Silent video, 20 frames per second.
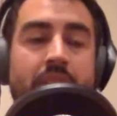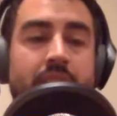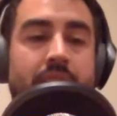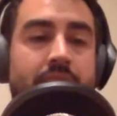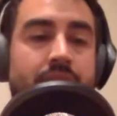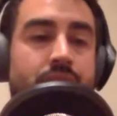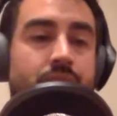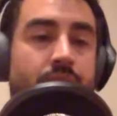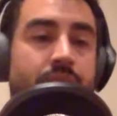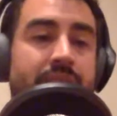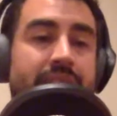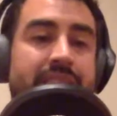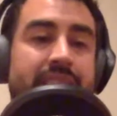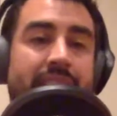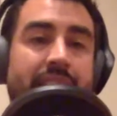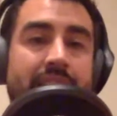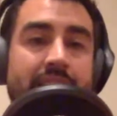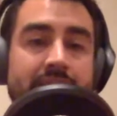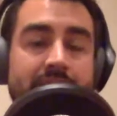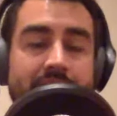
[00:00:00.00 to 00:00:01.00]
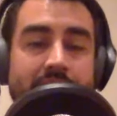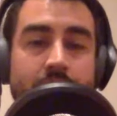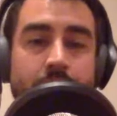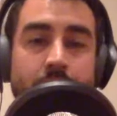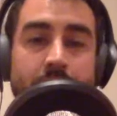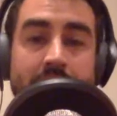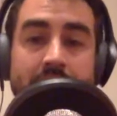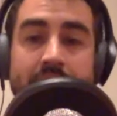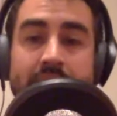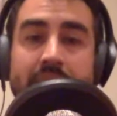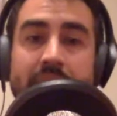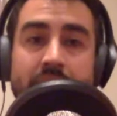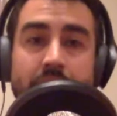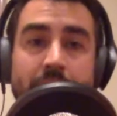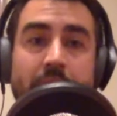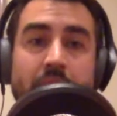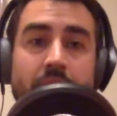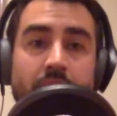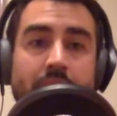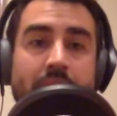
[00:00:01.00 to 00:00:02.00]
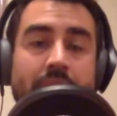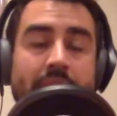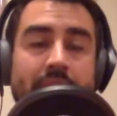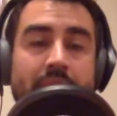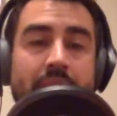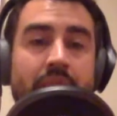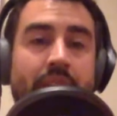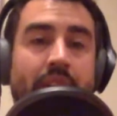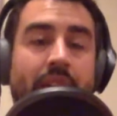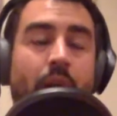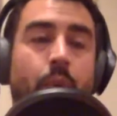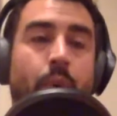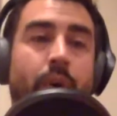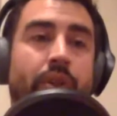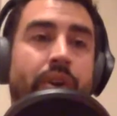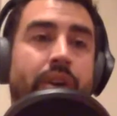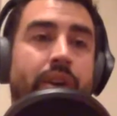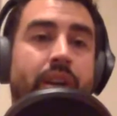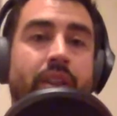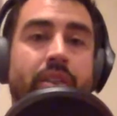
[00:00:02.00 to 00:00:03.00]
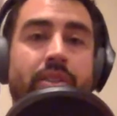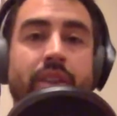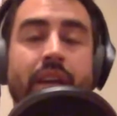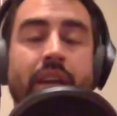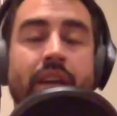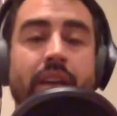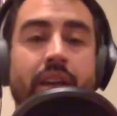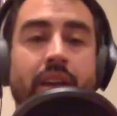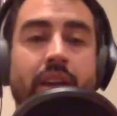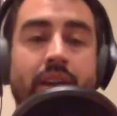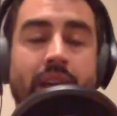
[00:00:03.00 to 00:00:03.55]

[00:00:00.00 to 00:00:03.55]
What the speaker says: And so this second stage really gives me a good idea of how well they're going to think